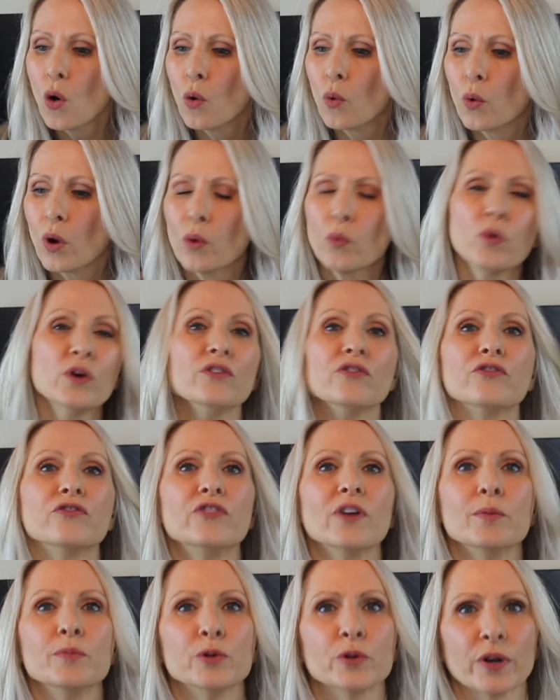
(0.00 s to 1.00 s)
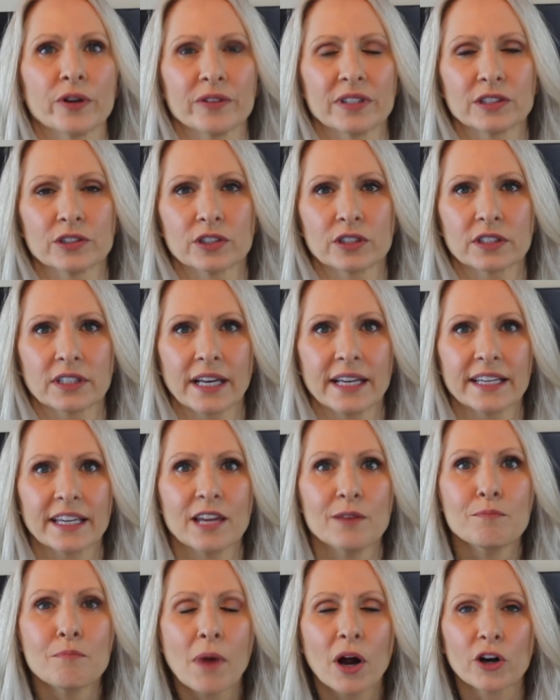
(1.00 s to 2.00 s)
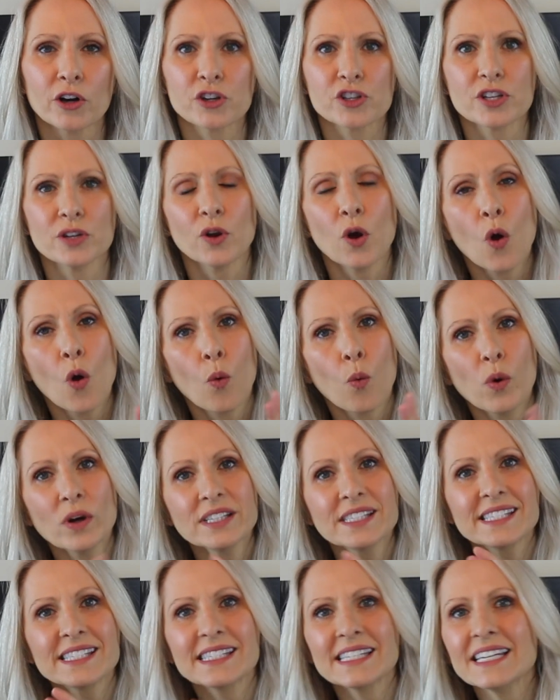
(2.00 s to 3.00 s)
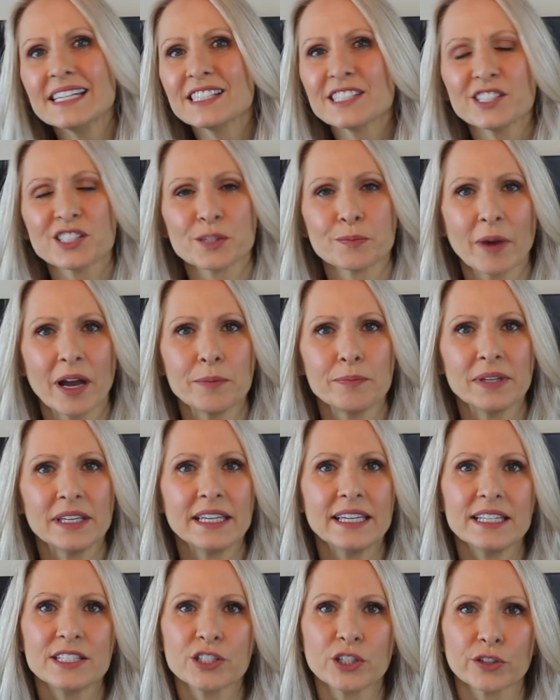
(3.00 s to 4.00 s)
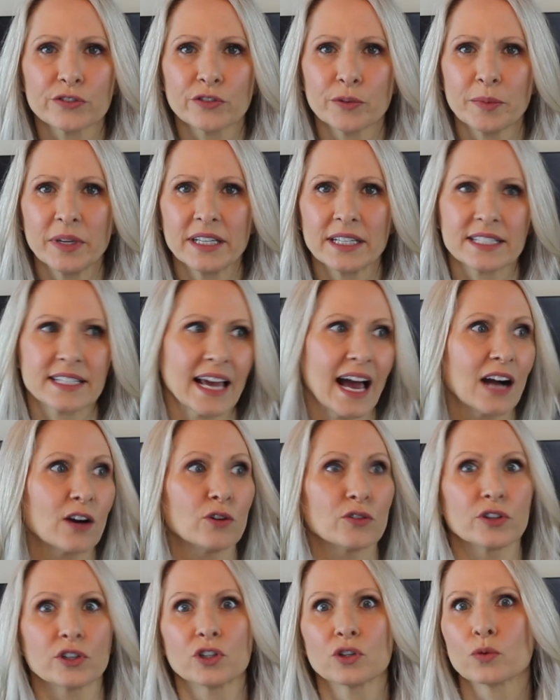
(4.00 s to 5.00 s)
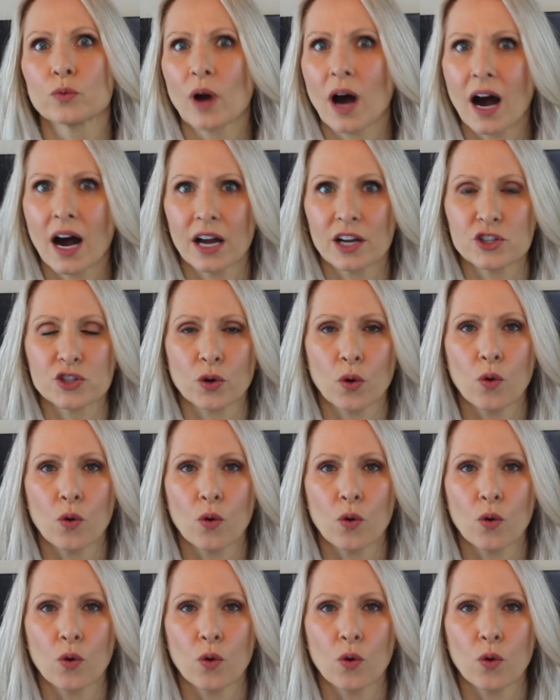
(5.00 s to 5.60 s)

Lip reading: What would February look like in March? And what seasons might be easier for me to tackle the garage?